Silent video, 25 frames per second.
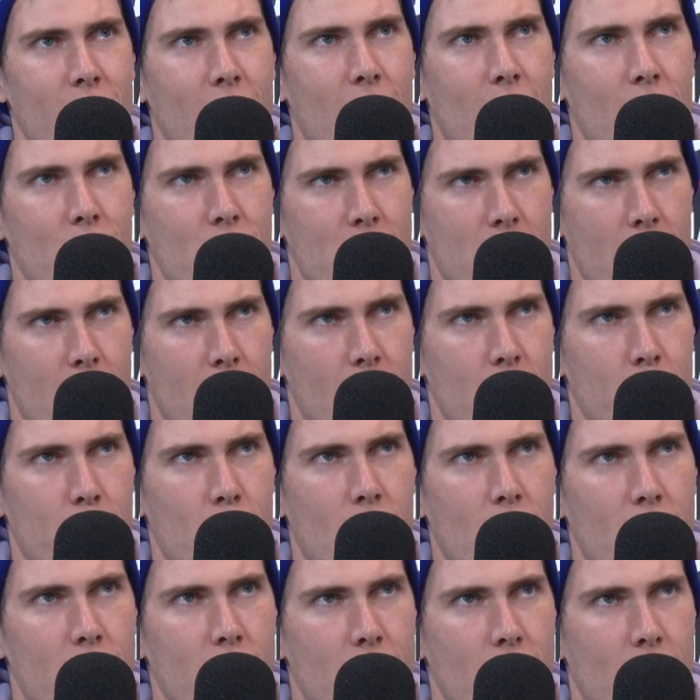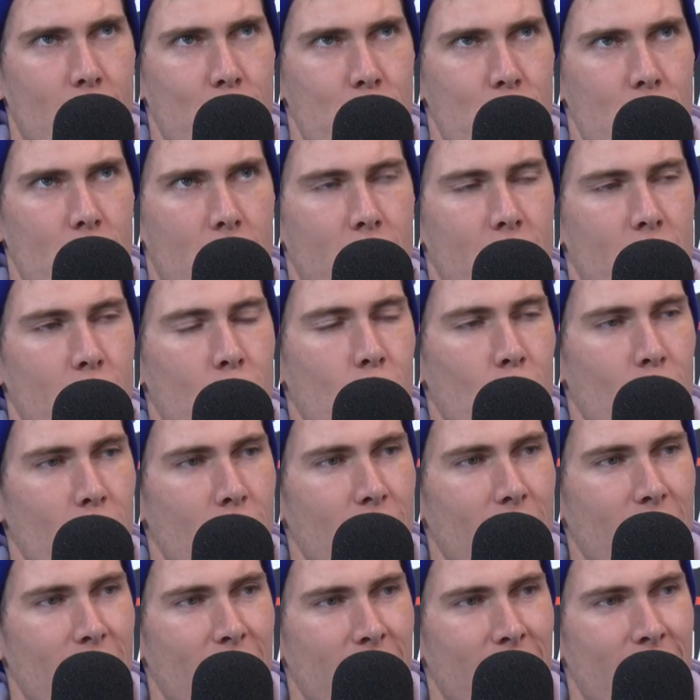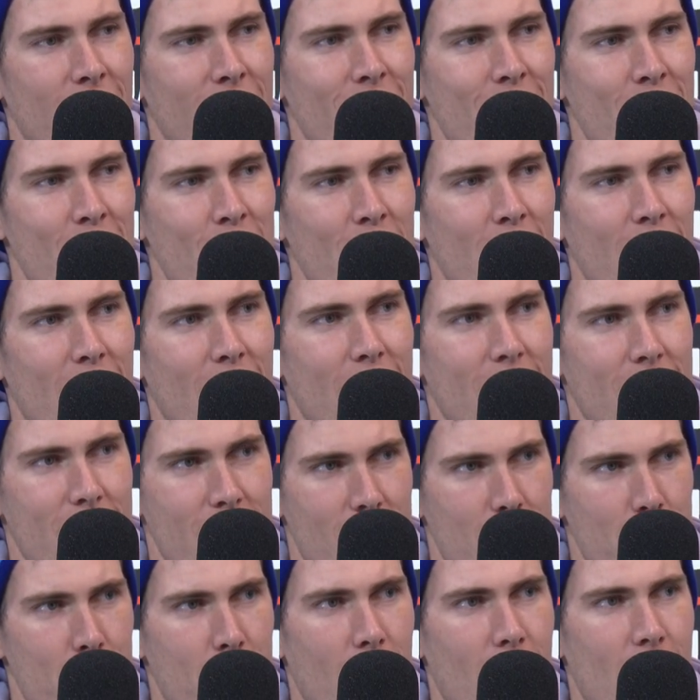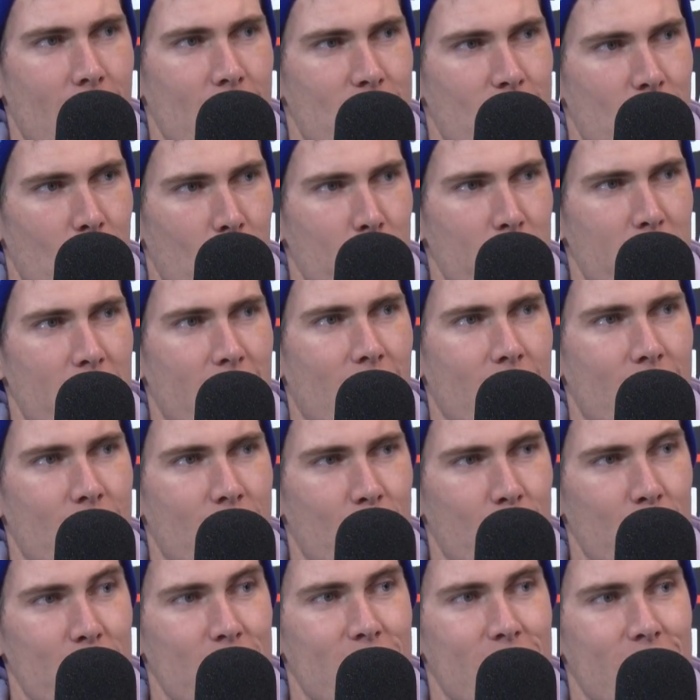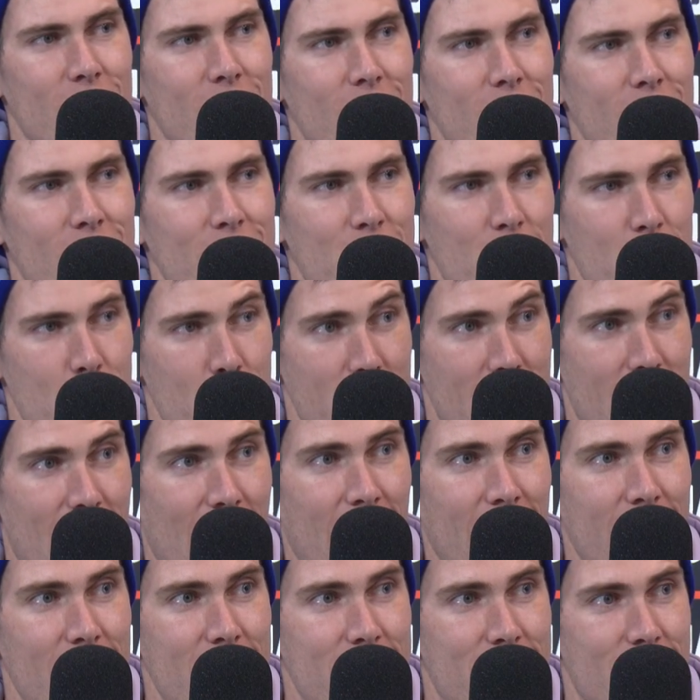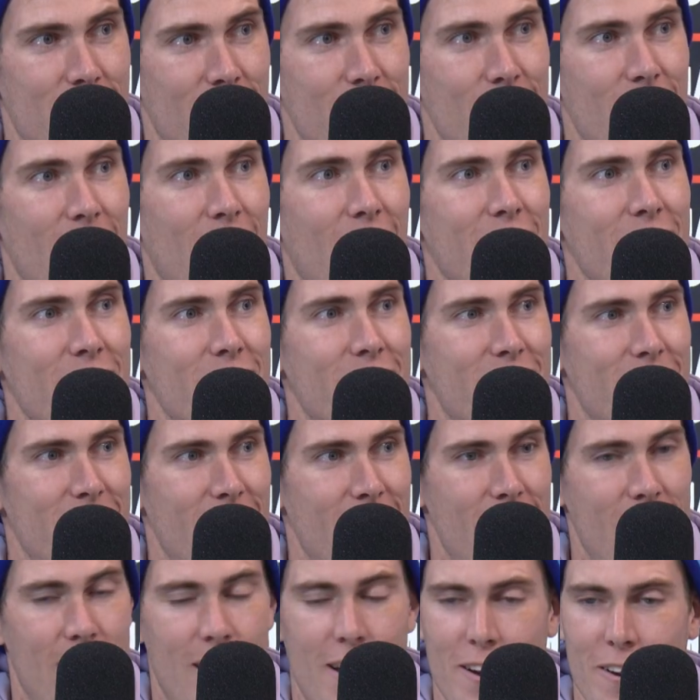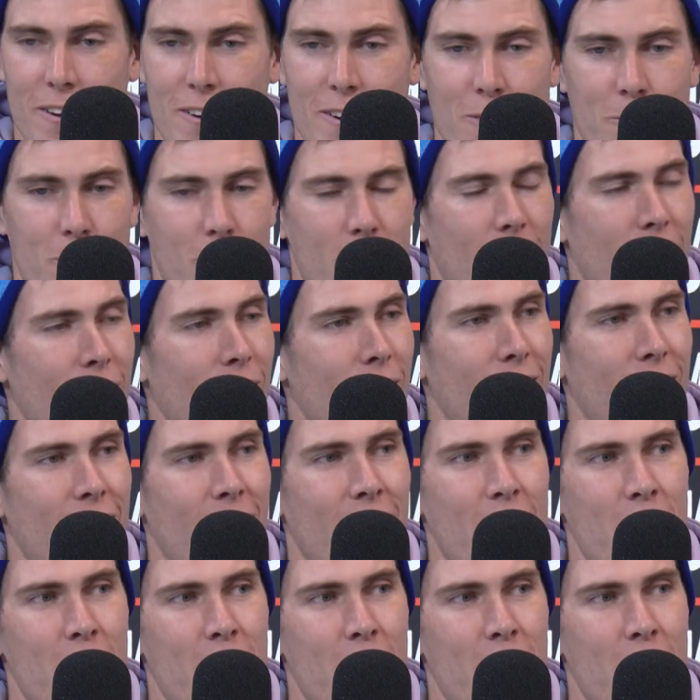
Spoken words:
I was standing in the mark and Dom sheet in the corner, and the umpire told me I couldn't do that. He said you had to stand. I don't know why.